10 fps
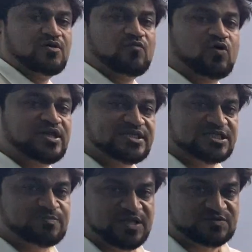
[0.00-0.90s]
What
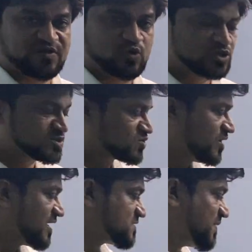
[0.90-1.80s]
is x plus y whole
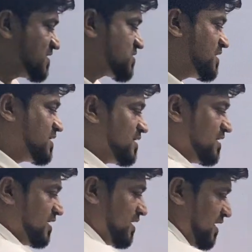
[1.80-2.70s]
square
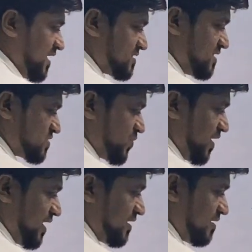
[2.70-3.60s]
expansion? X
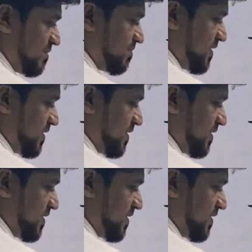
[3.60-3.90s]
square